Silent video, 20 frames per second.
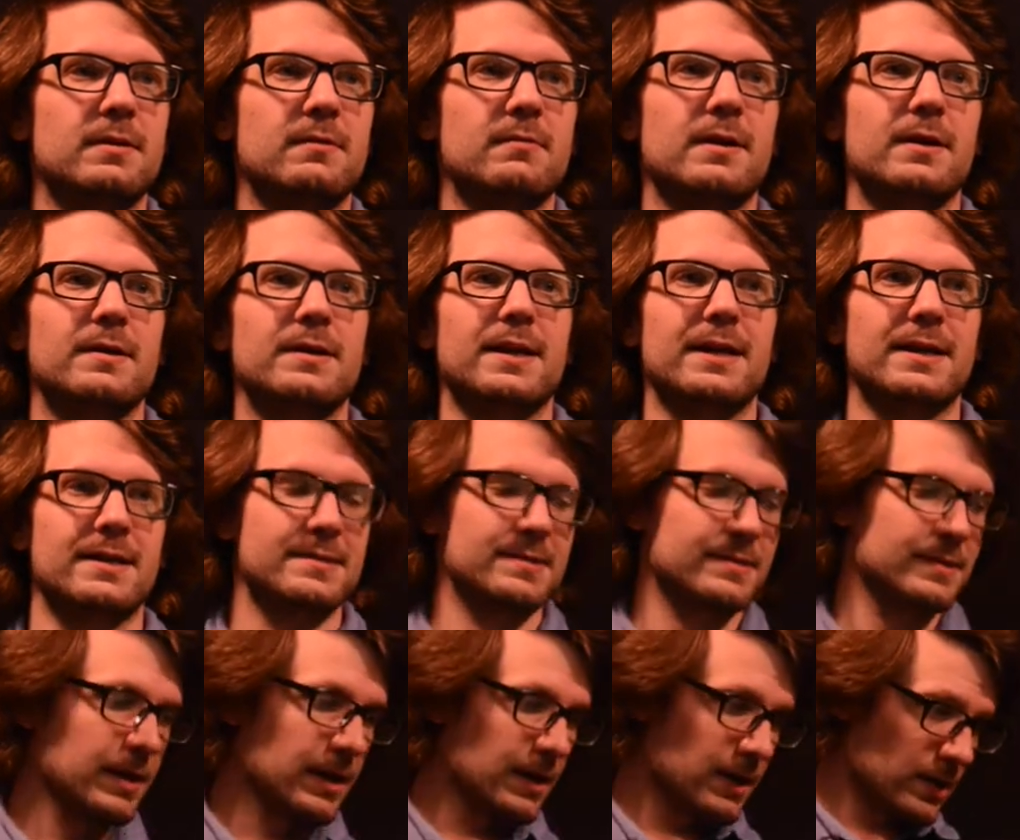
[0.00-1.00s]
around x.
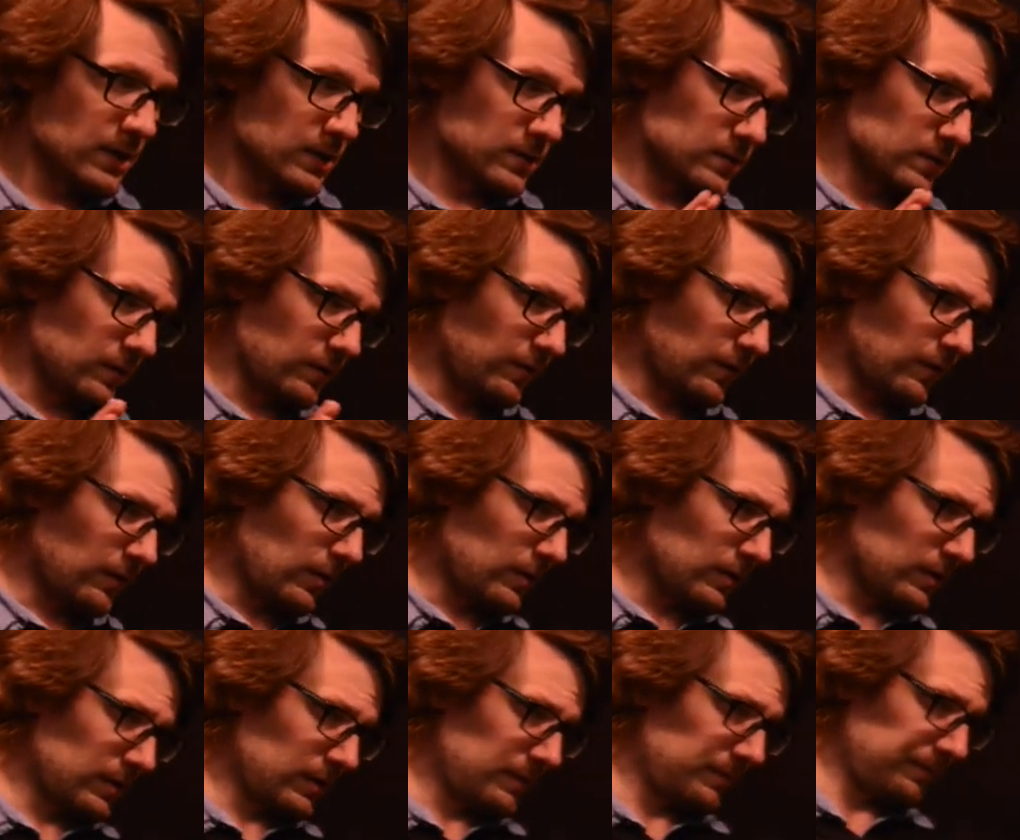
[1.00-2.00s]
So for
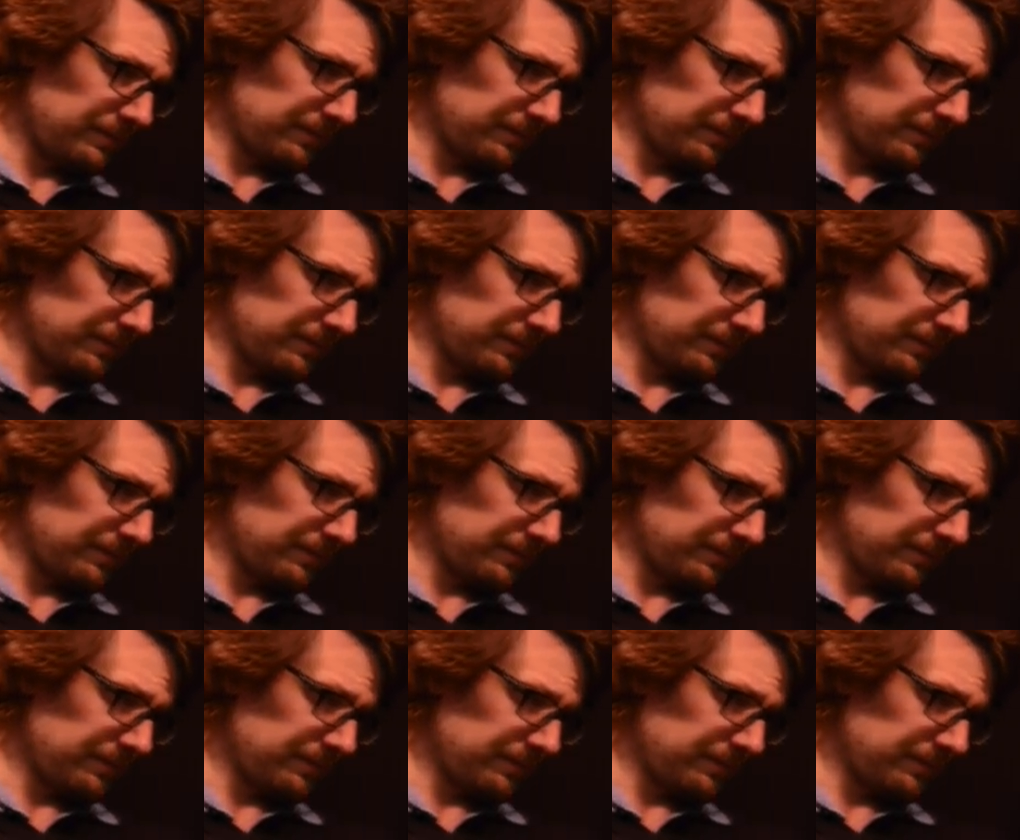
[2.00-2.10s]
all